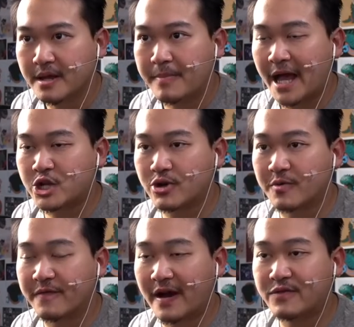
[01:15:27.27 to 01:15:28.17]
Patrick
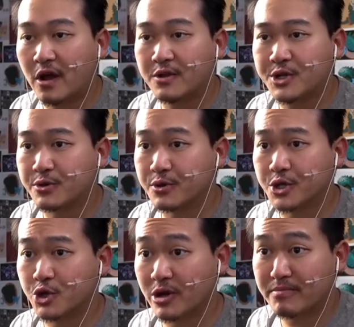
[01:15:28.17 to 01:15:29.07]
with $5 to the
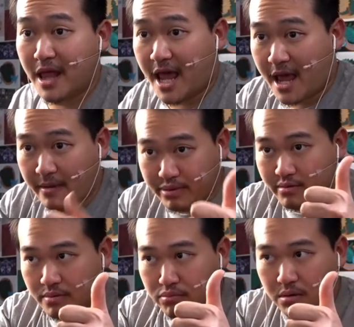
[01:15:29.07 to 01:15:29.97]
Streamlabs.
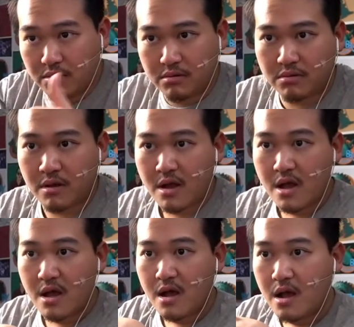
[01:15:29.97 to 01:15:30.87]

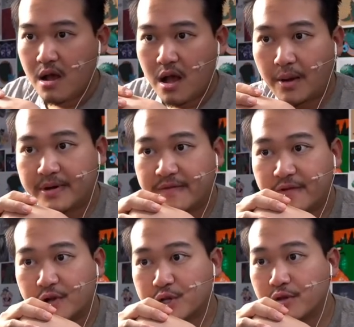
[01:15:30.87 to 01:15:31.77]
How many
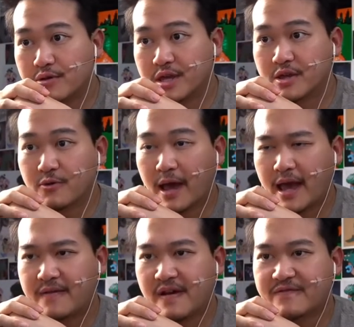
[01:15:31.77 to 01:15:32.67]
figures do you think you
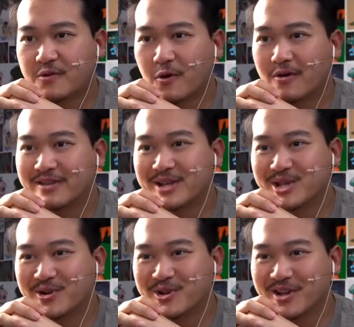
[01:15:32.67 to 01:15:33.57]
have after all these
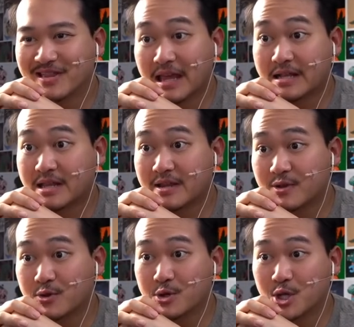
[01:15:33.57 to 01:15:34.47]
years collecting?
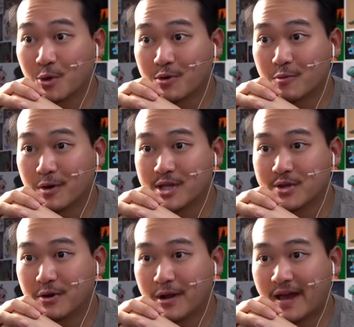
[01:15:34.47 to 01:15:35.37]
Do you store the ones
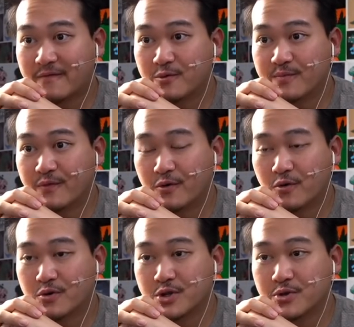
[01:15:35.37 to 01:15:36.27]
you don't have room for,
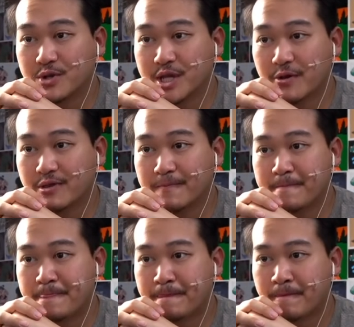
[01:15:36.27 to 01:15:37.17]
or do you sell them?
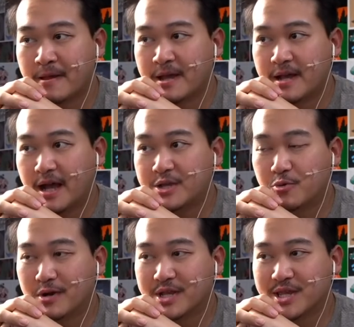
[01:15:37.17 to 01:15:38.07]
I do
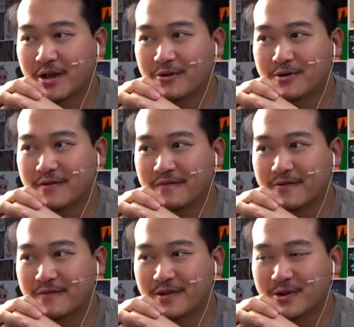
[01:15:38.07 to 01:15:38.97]
want to sell a
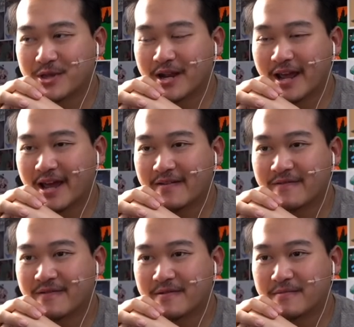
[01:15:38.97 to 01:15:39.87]
few figures that I have,
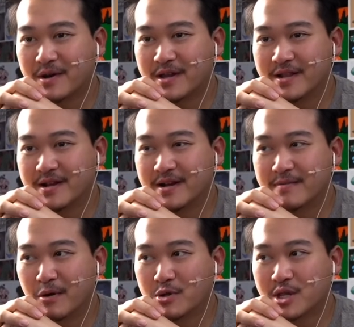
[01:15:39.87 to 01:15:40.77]
but
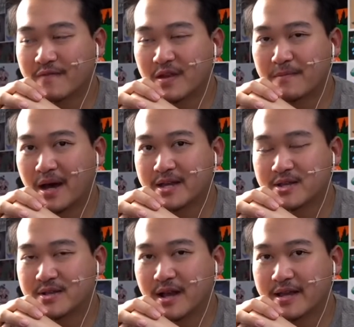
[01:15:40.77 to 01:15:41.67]
most of them I
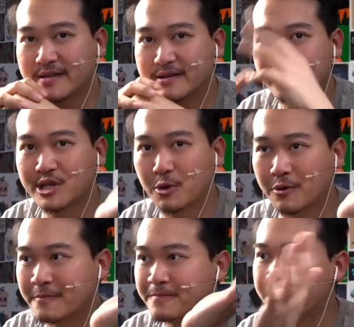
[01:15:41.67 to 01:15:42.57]
store.